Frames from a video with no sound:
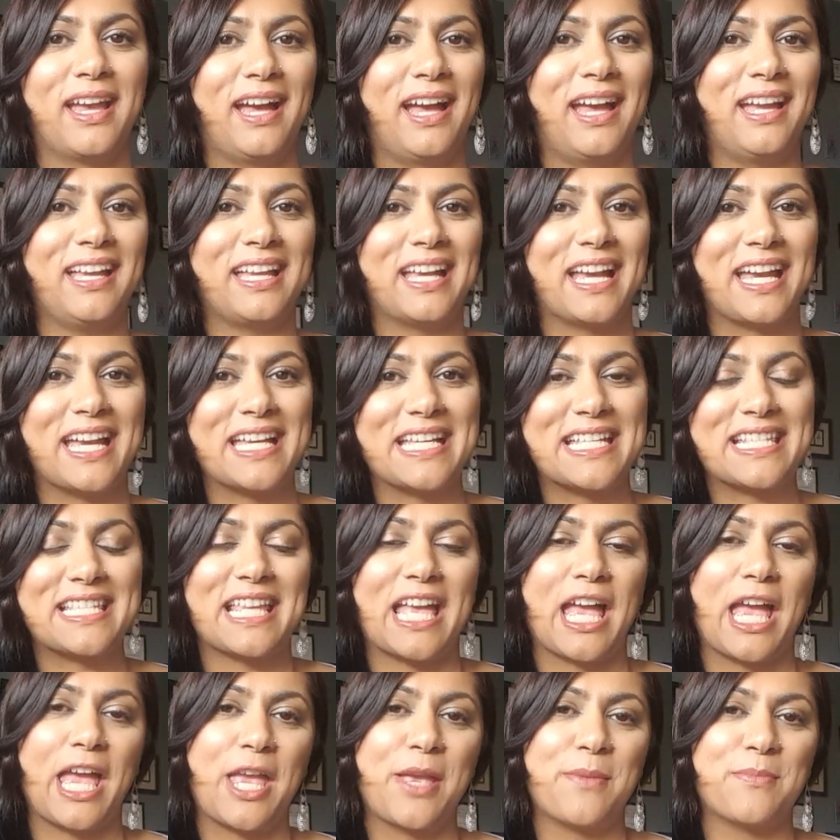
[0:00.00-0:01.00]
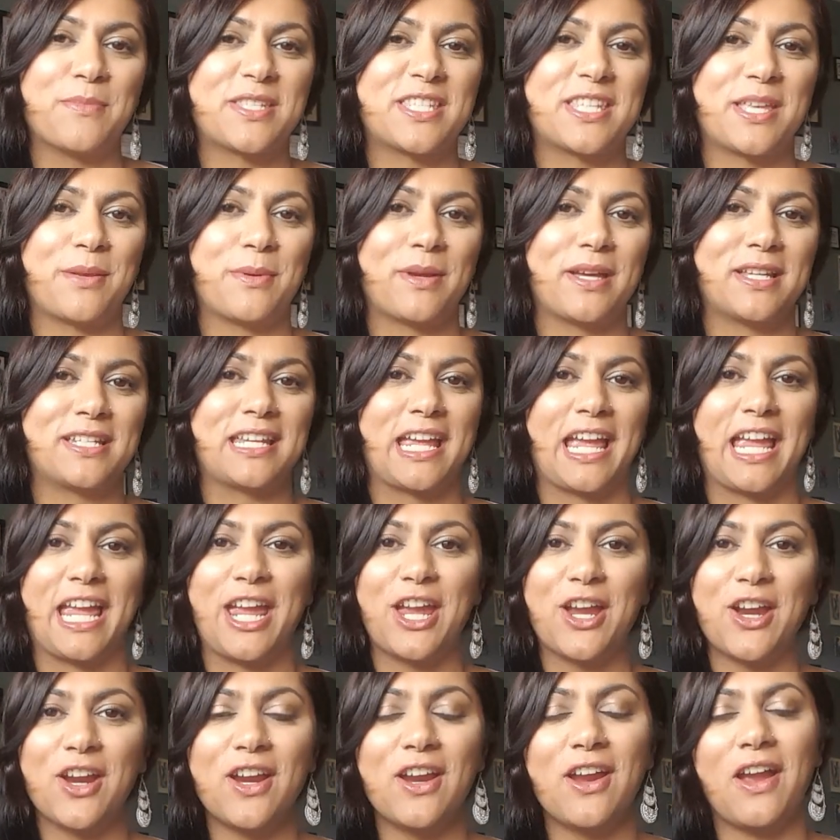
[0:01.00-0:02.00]
Hi guys, I am Sabaa
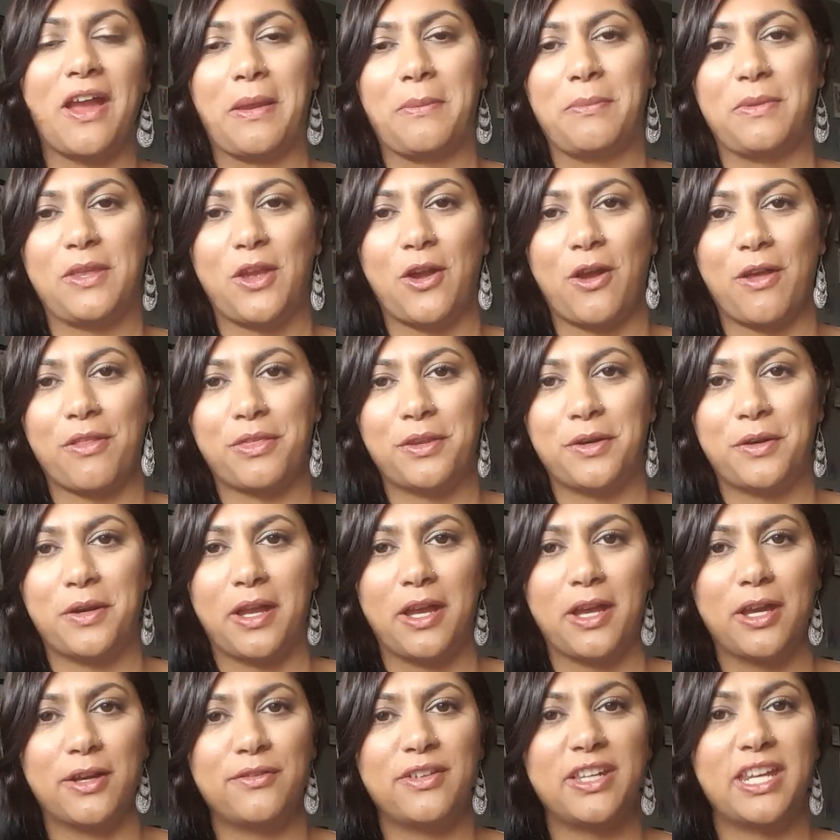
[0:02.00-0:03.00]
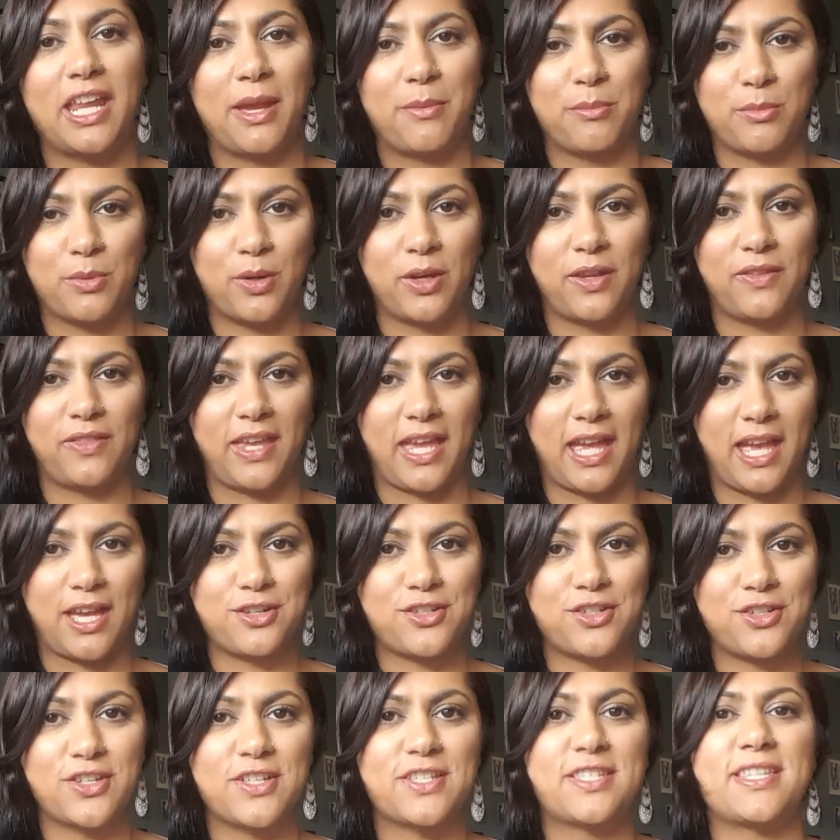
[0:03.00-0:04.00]
Tahir. I'm the author of An Ember in the
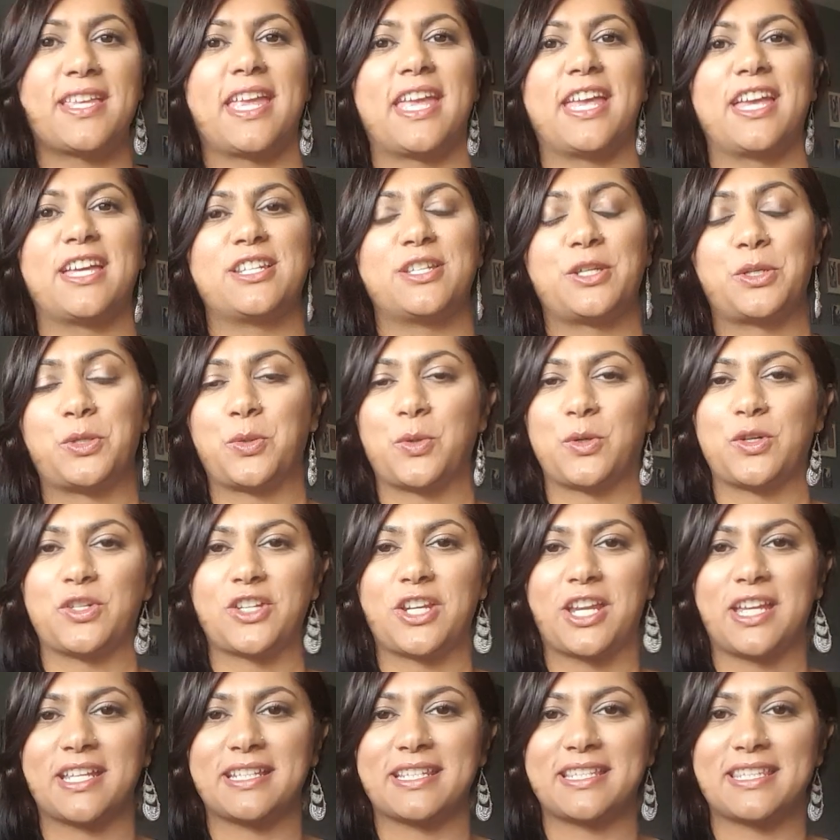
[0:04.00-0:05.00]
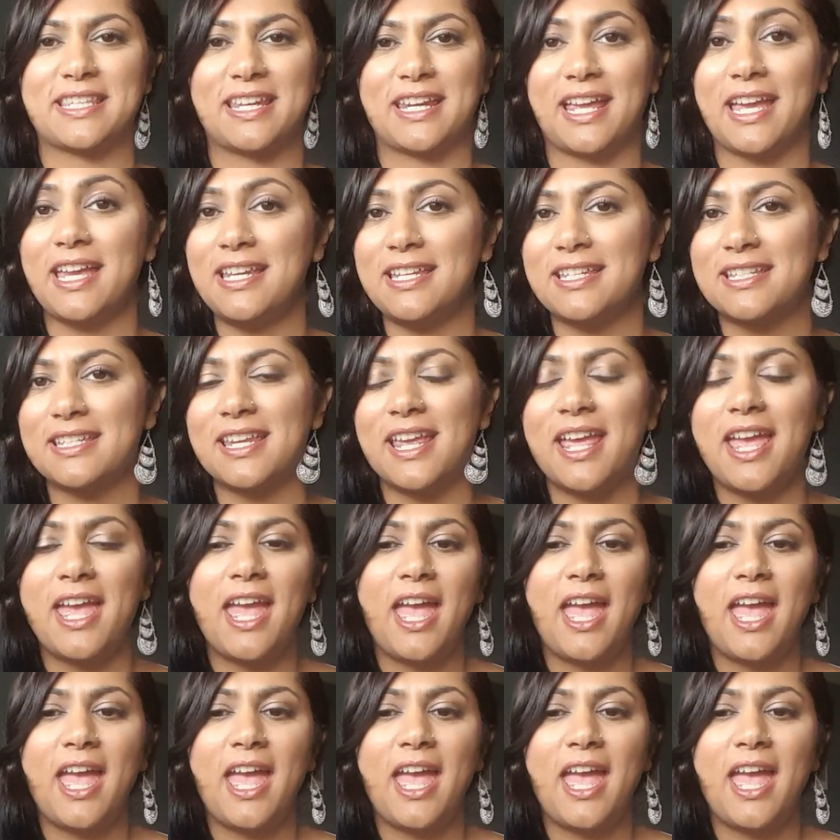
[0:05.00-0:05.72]
Ashes and A Torch Against the Night.